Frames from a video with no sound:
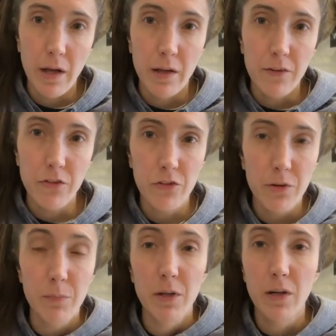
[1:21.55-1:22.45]
and this is
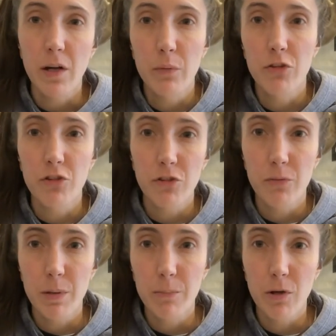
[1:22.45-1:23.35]
something that I wish
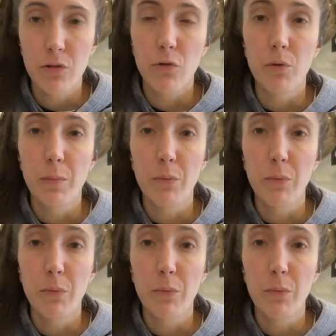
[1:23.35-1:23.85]
people had told